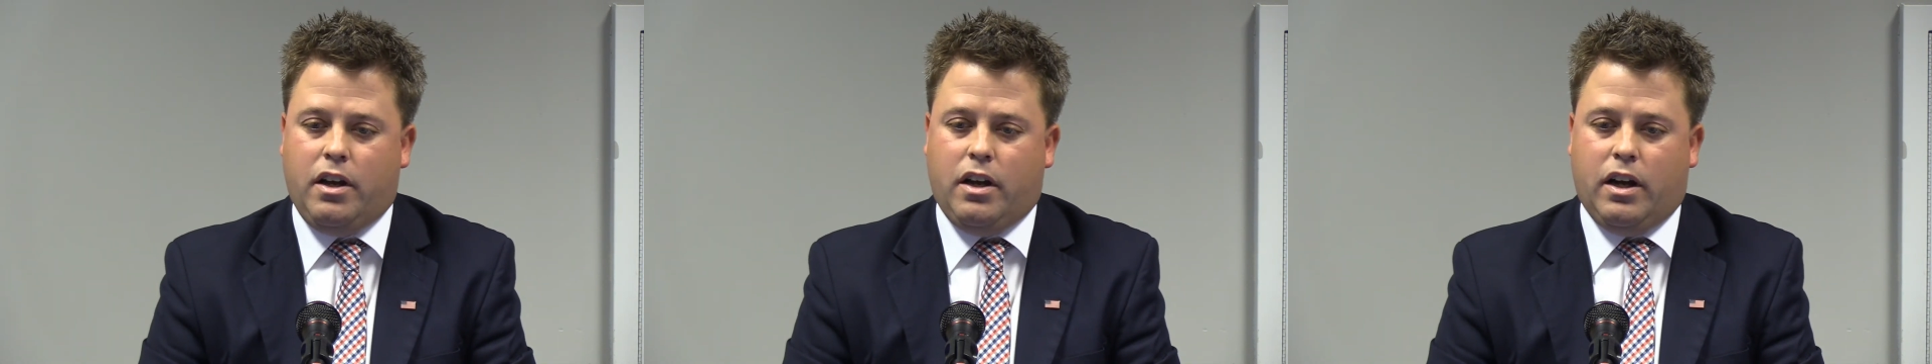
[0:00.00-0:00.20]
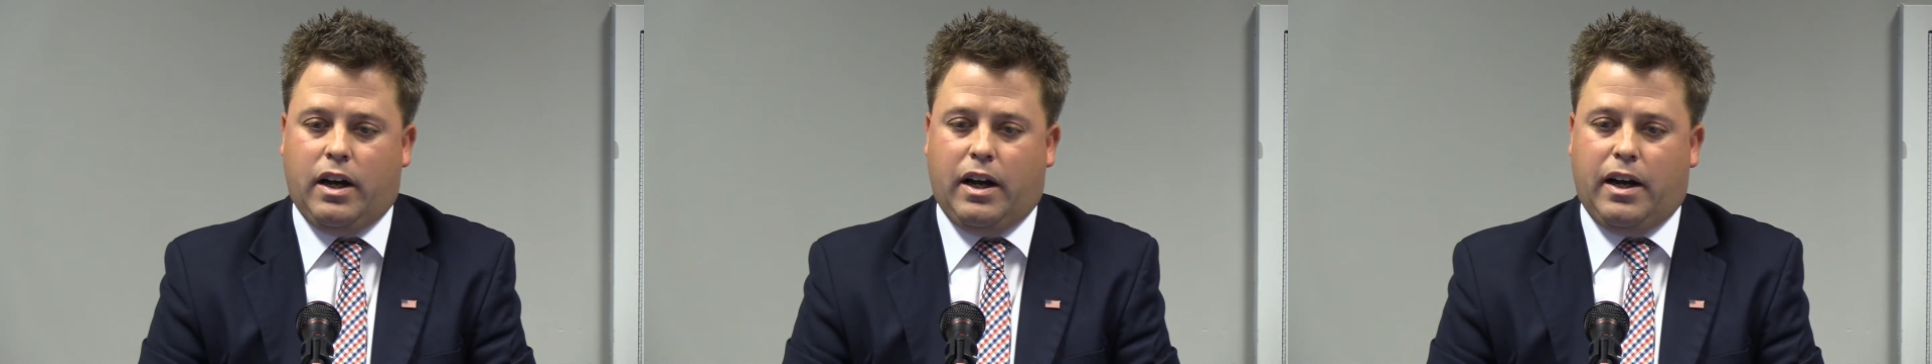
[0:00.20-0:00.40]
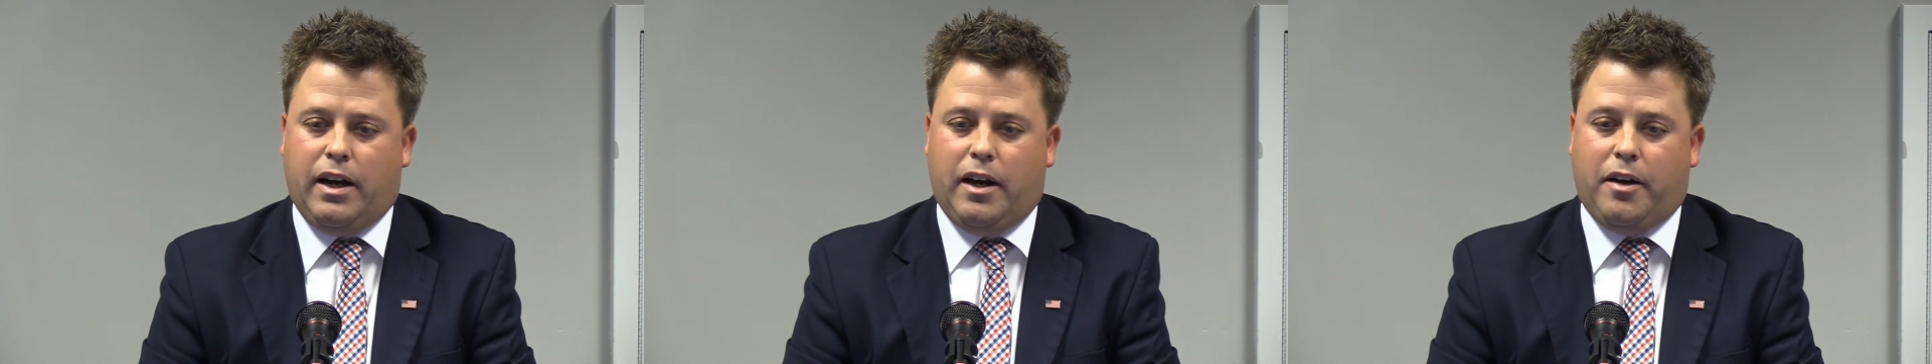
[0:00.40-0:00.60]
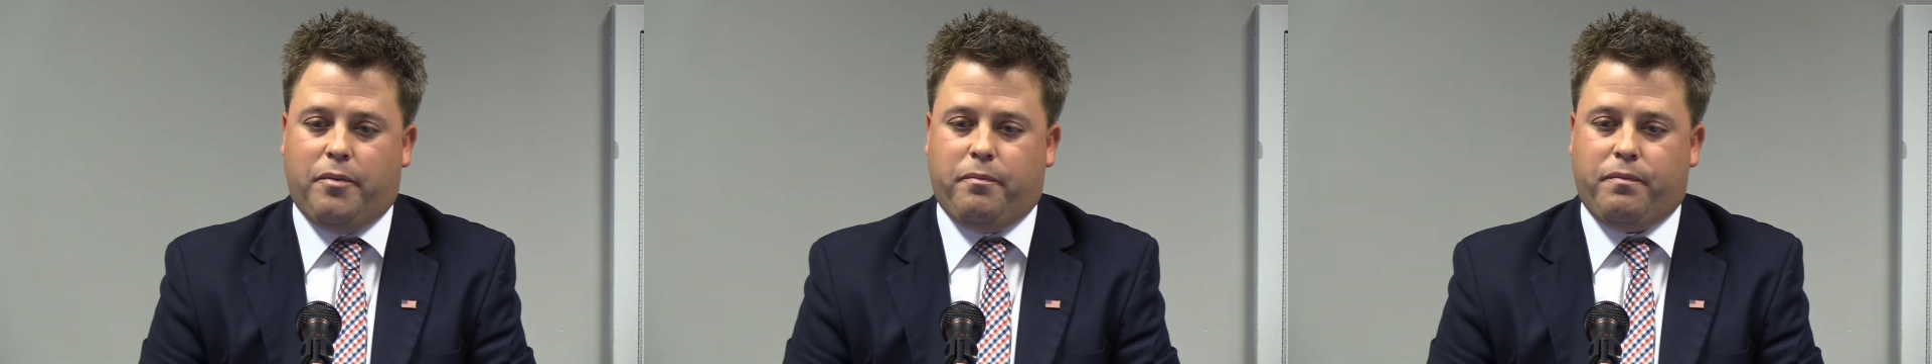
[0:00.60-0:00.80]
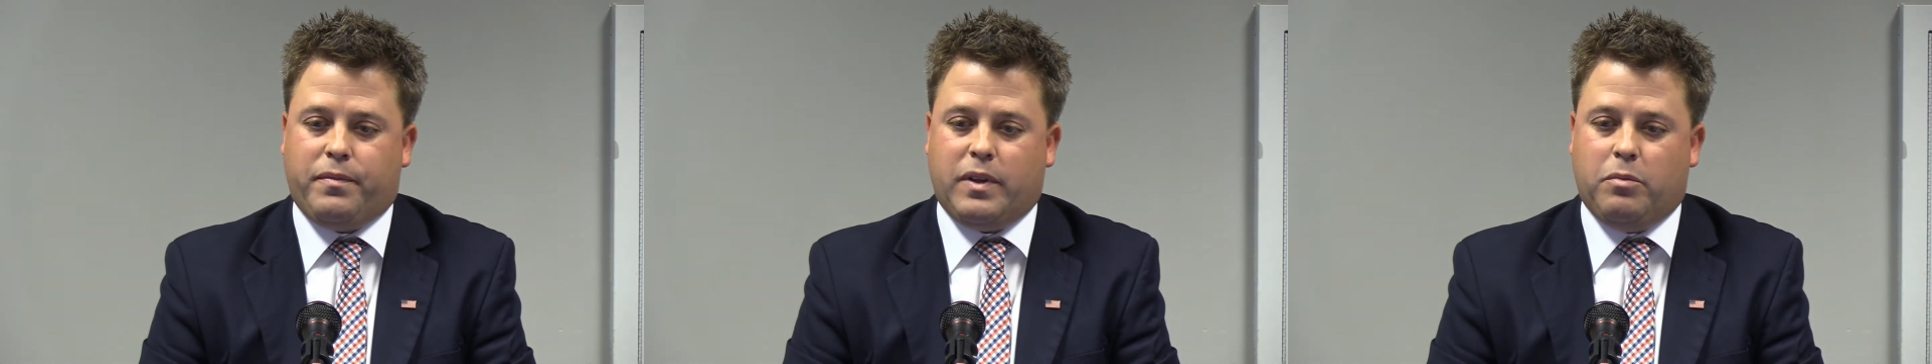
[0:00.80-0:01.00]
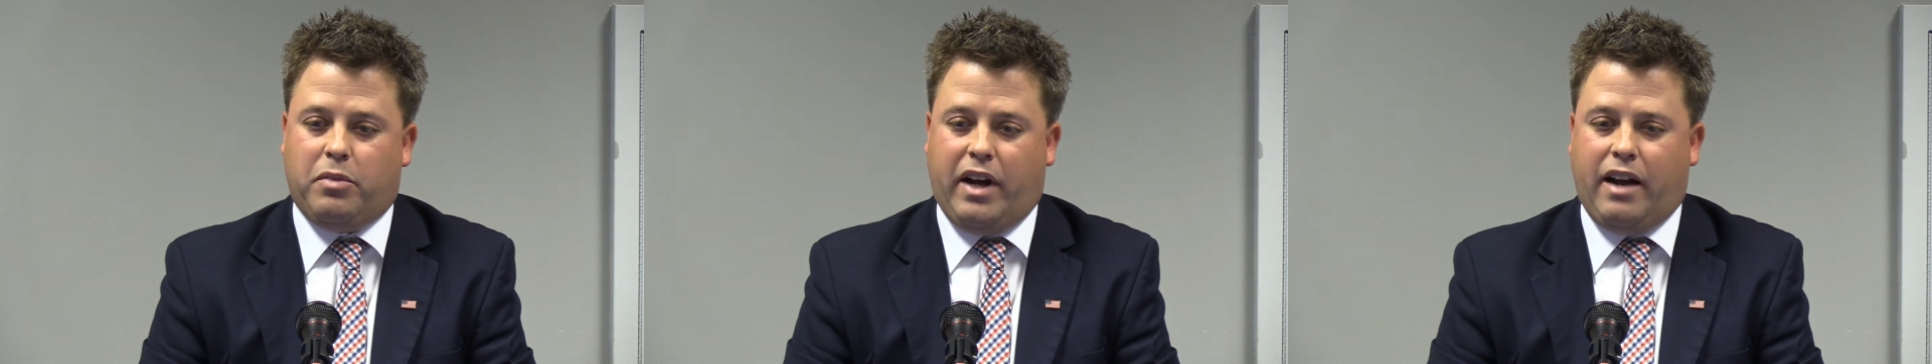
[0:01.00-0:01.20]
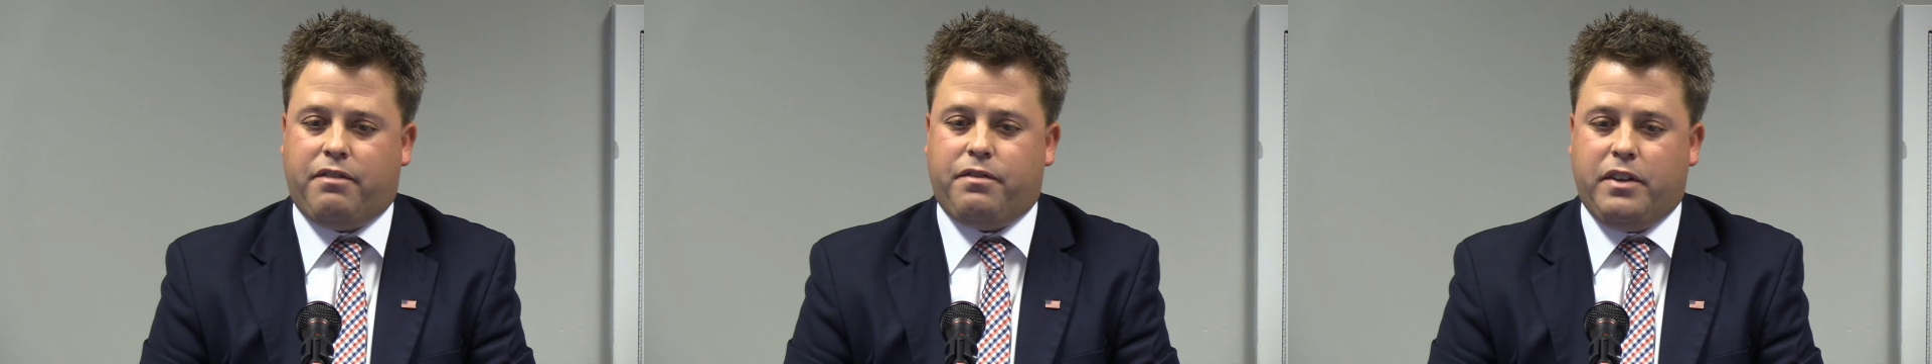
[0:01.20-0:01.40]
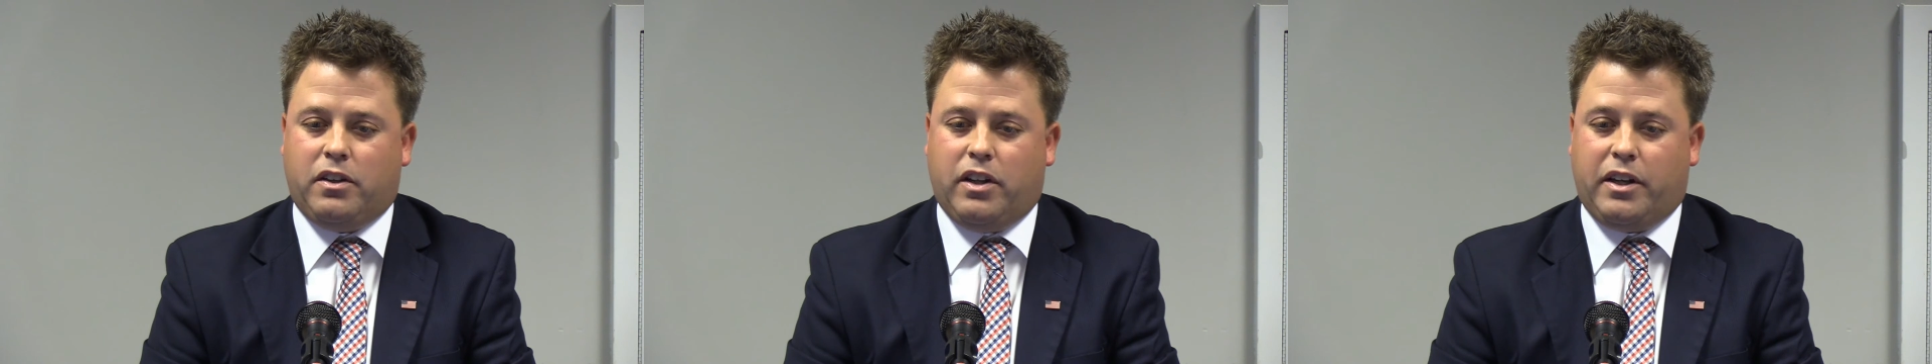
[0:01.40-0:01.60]
But I
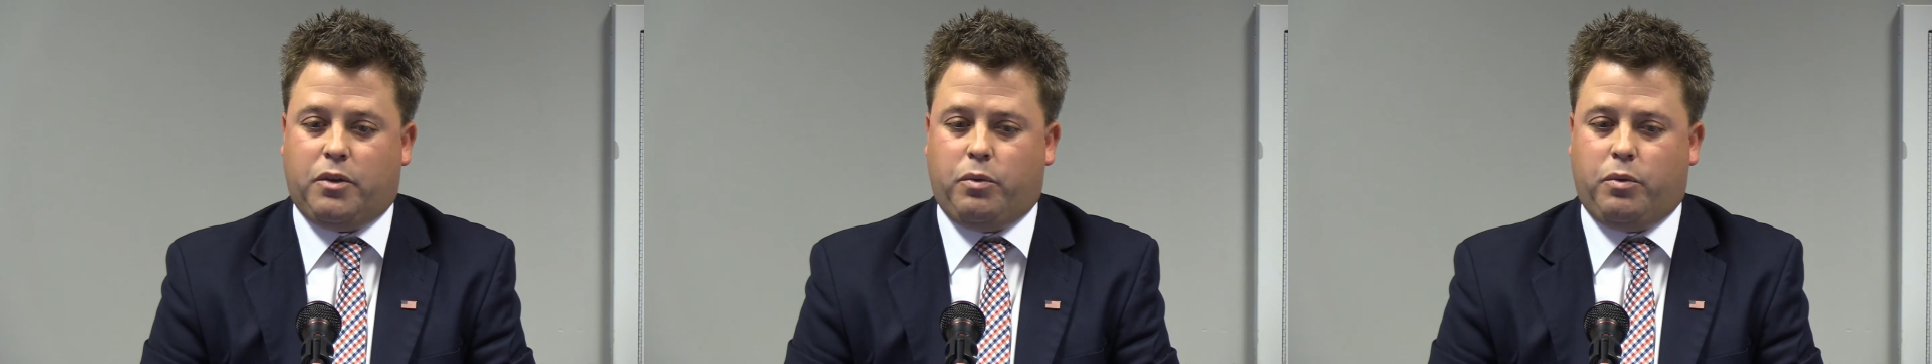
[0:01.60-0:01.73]
feel like